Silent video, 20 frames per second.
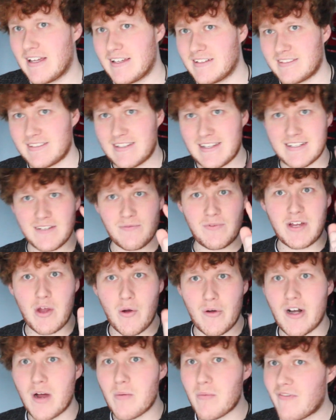There's something
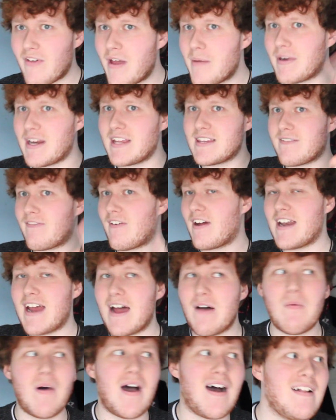going on with him. I need to find
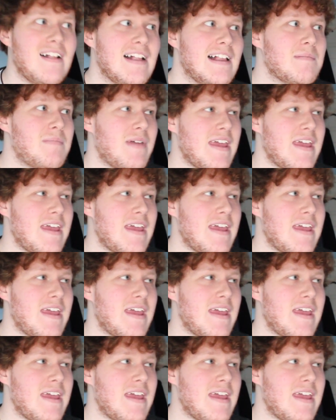out what.